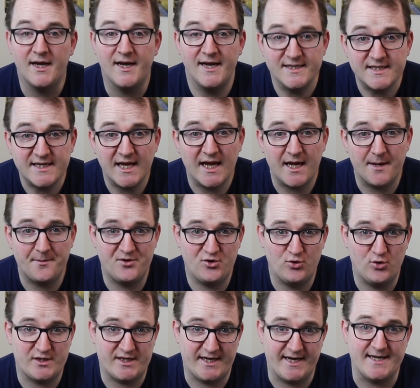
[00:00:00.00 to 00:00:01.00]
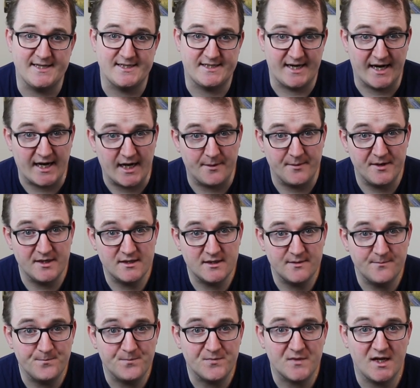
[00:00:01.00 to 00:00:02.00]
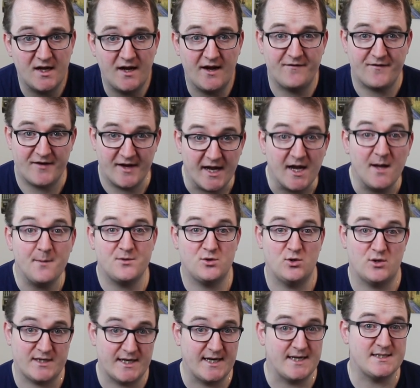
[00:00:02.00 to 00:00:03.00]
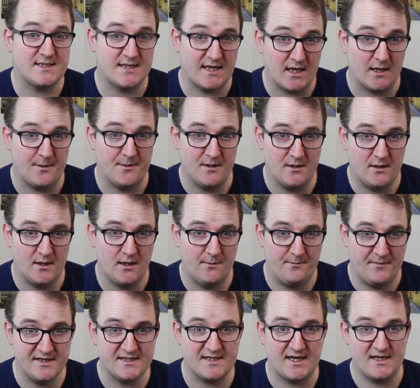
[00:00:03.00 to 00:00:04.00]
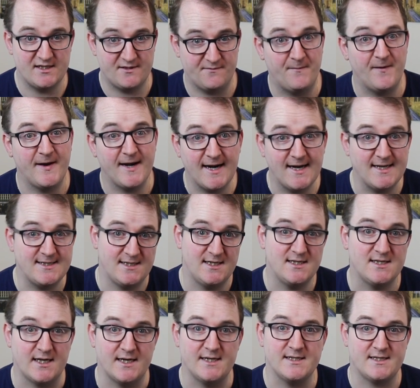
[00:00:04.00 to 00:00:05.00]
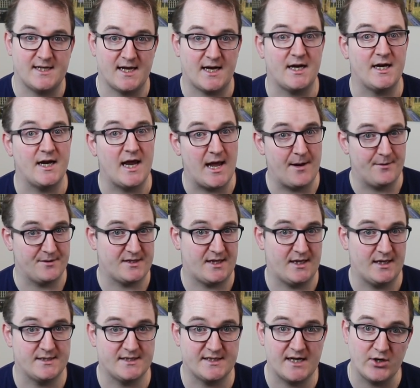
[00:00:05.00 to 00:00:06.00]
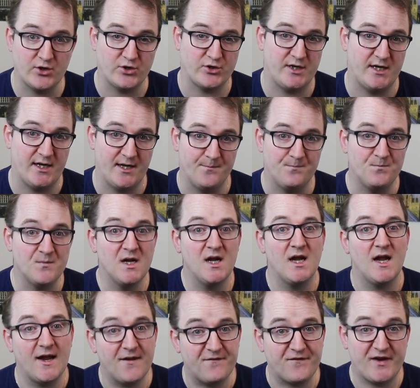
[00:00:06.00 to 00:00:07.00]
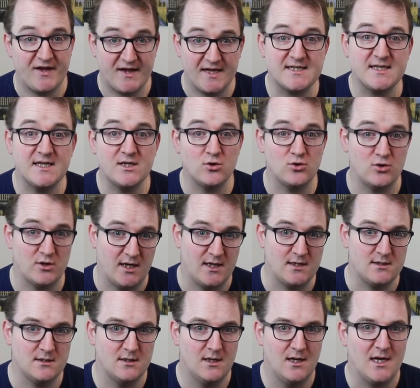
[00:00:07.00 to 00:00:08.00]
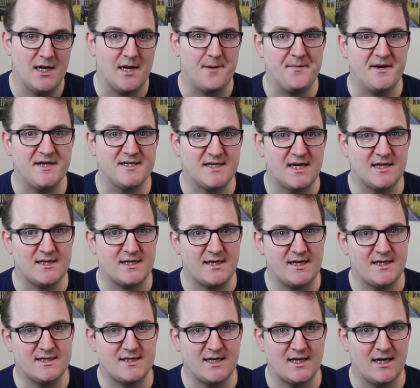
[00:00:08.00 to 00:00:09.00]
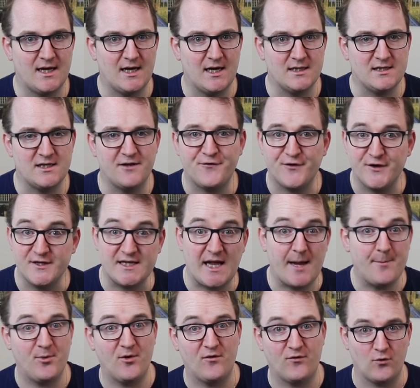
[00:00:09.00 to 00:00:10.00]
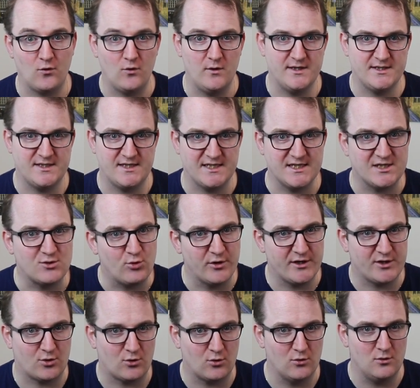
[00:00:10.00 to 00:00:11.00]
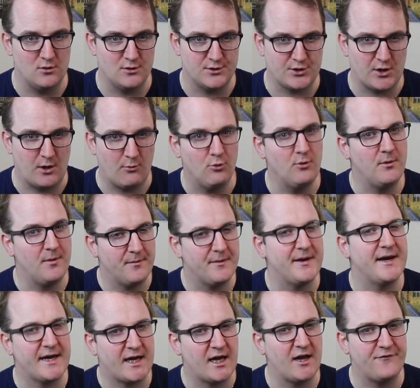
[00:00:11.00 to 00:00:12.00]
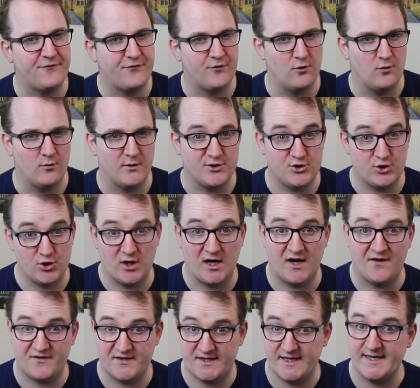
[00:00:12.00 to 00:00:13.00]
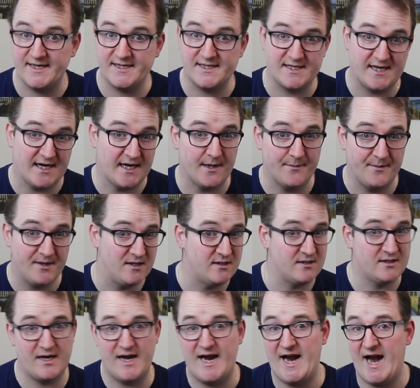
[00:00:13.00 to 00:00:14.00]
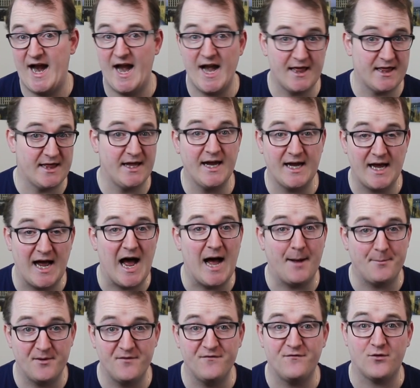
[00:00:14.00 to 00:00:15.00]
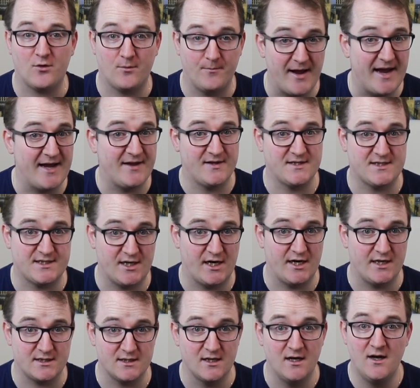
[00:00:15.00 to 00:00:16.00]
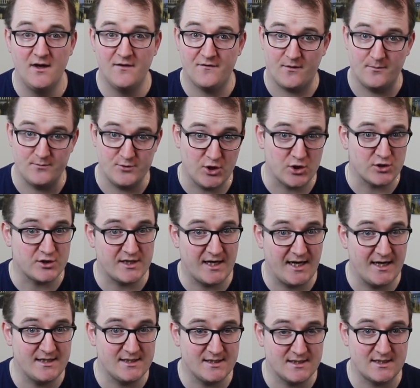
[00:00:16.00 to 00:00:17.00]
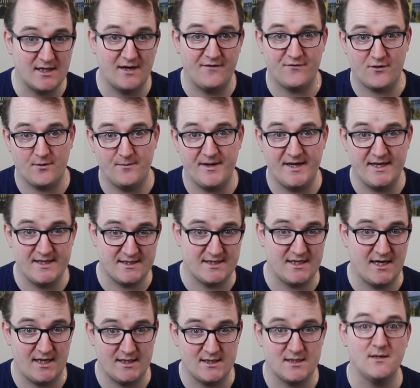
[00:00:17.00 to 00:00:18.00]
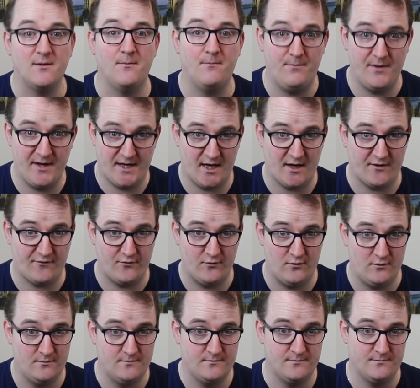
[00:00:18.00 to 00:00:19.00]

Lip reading: Is he giving you a tenancy agreement? If he gives you a tenancy agreement, it means that it's very legit and he's taking everything seriously. If he doesn't do that, it means that it's a different type of rule, it's the street rule, so I would be very careful when you don't have a tenancy agreement. Anything can happen from either side, from your side and from his side. Be careful.